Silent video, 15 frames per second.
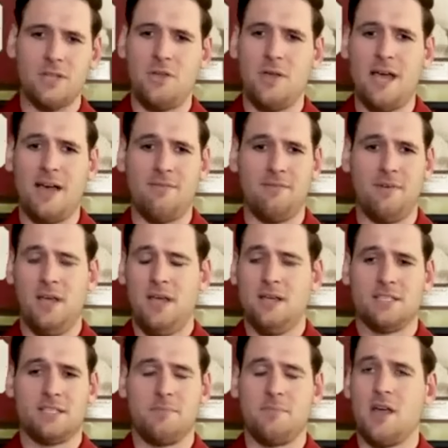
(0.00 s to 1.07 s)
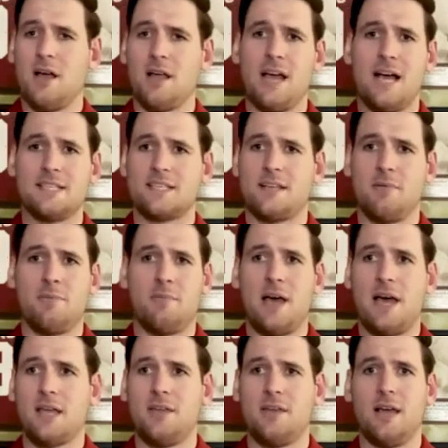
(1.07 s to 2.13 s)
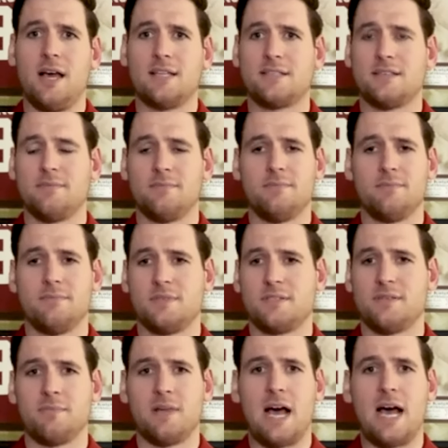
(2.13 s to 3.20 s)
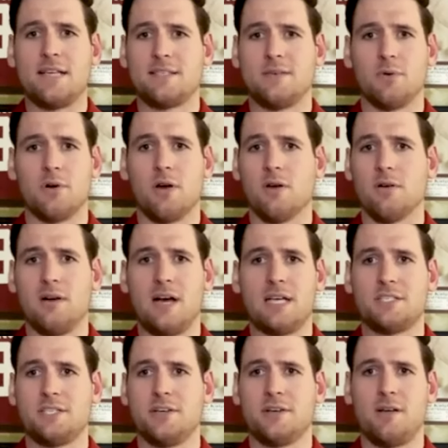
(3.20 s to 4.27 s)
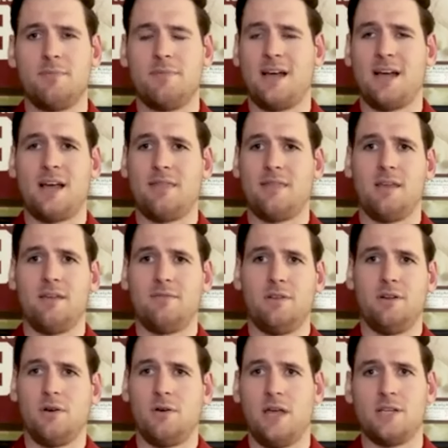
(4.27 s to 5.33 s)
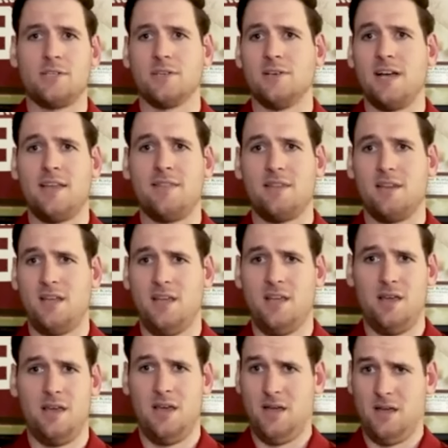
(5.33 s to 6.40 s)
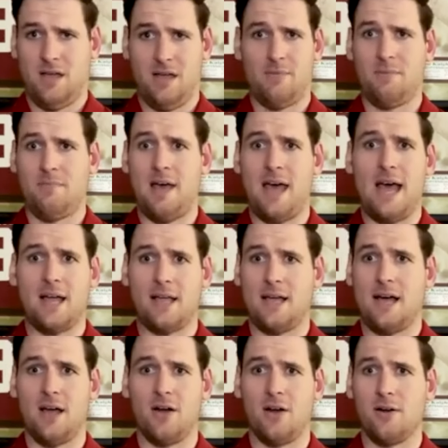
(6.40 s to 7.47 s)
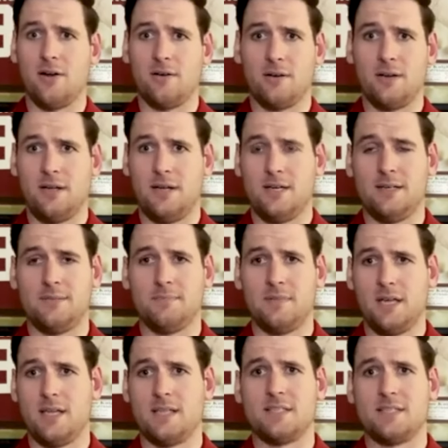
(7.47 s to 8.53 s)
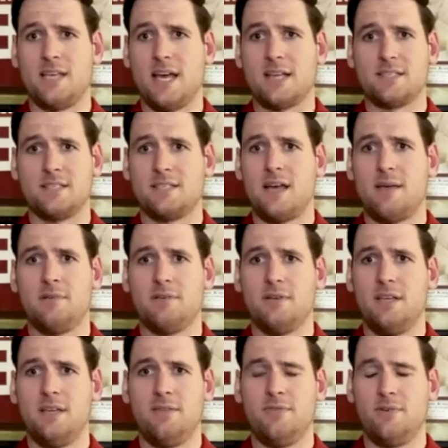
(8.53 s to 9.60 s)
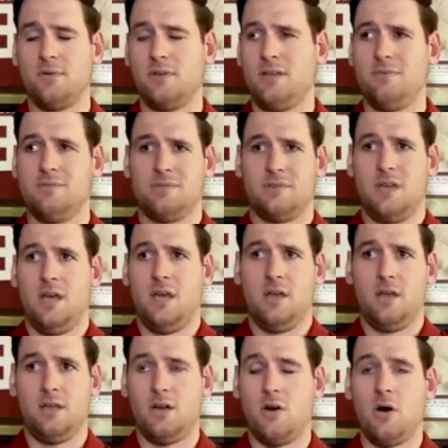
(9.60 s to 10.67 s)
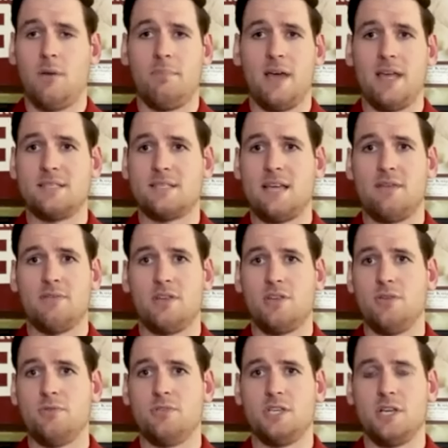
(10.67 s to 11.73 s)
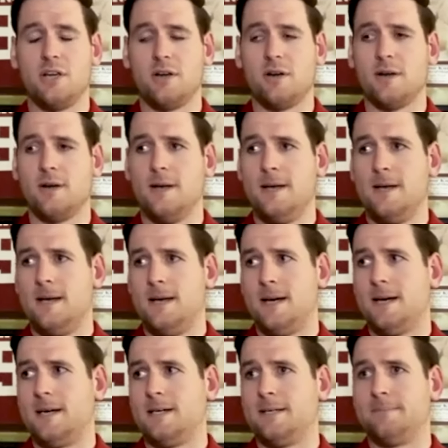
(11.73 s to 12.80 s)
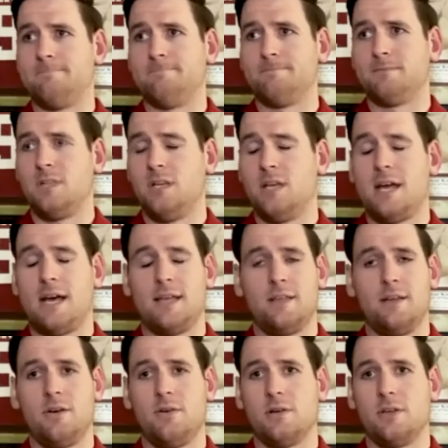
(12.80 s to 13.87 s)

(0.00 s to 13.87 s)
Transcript: have some young guys coming back. You got some guys that were hurt last year coming back. I think of, you know, Andrew Anthony coming back, got hurt against Texas, I believe, who he was, you know, on pace to have a huge year. You got, you know, a